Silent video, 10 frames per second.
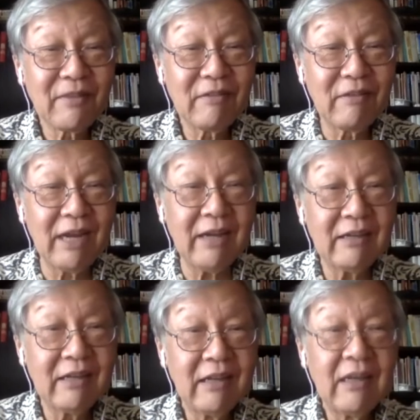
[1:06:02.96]
Right?
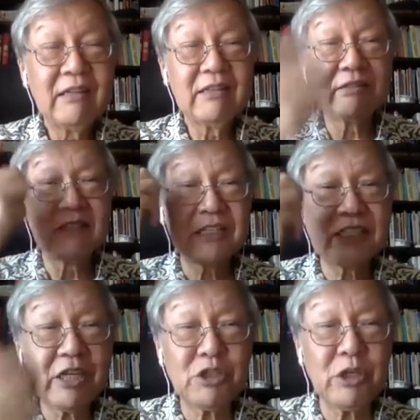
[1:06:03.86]
The
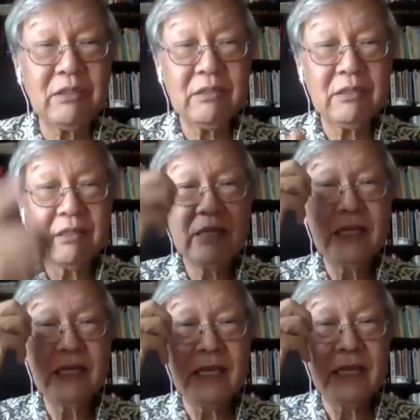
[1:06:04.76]
decision
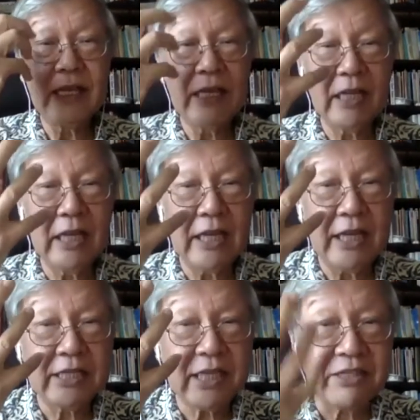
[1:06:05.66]

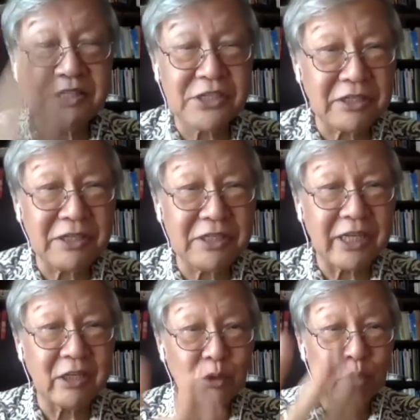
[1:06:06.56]
is
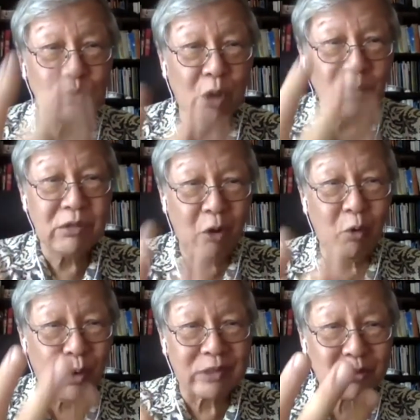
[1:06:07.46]
uncertainty. You don't know
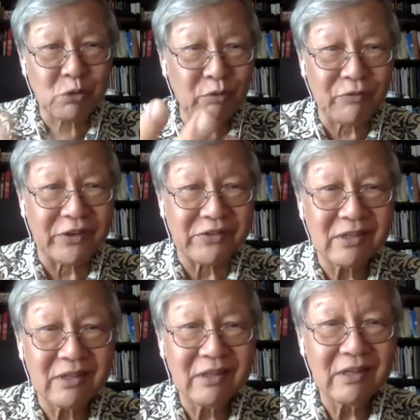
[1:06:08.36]
what the truth is.
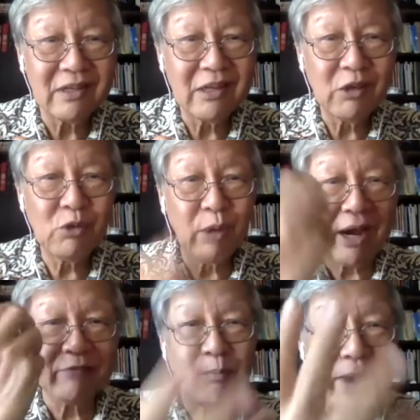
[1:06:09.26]
You
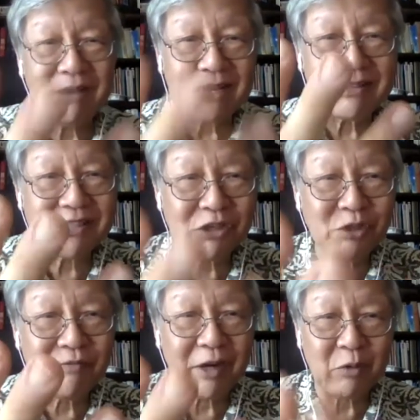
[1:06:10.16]
have to make that
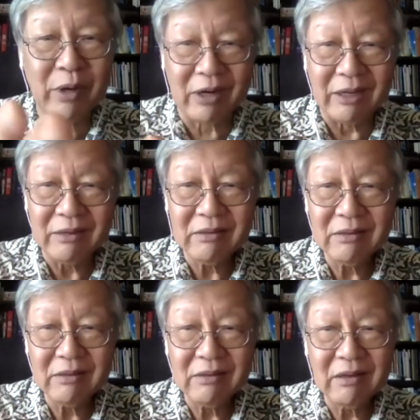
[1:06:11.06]
decision very quickly.
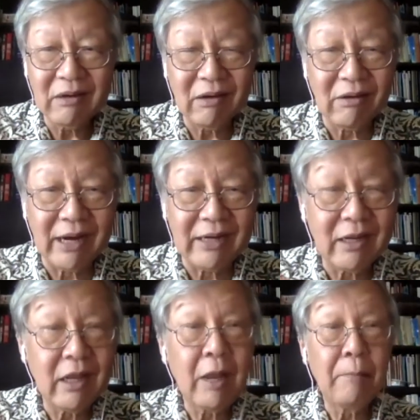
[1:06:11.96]
All right?
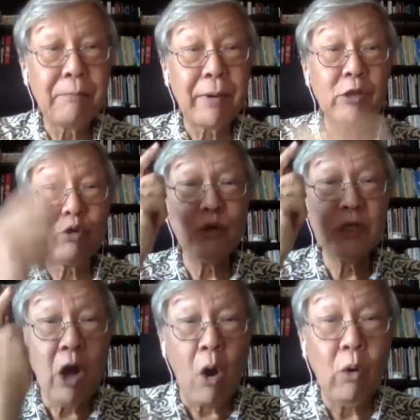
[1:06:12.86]
But you
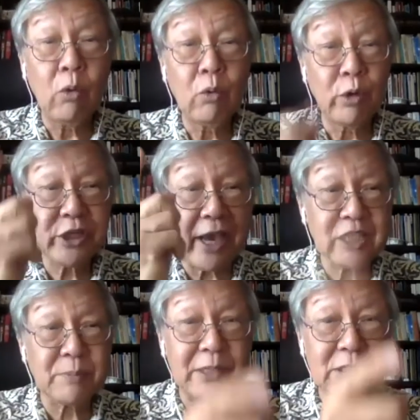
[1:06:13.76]
know which
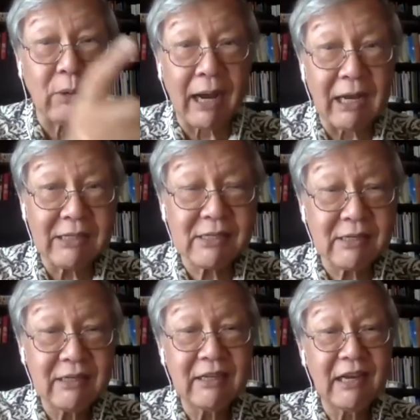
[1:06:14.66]
experts to ask,
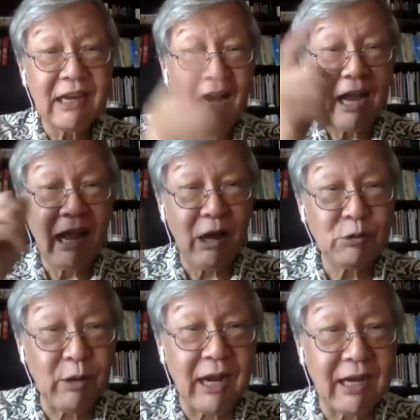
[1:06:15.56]
how
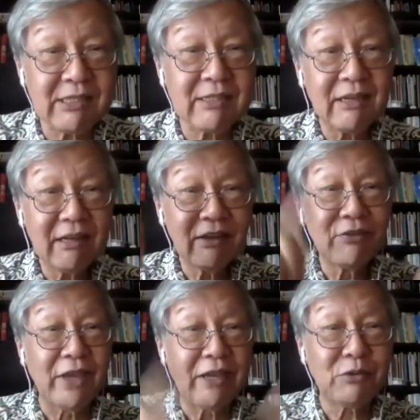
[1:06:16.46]
to ask,
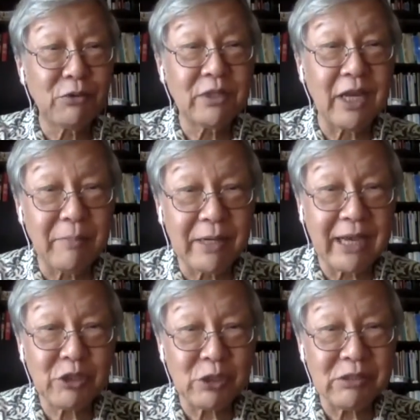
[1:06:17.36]
think through the
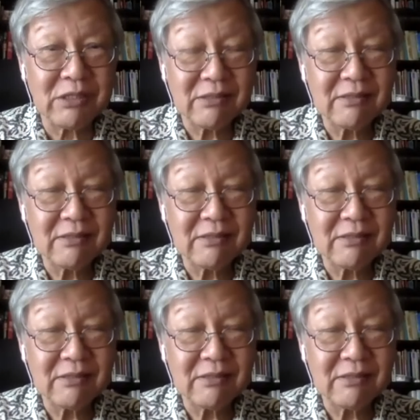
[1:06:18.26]
implications,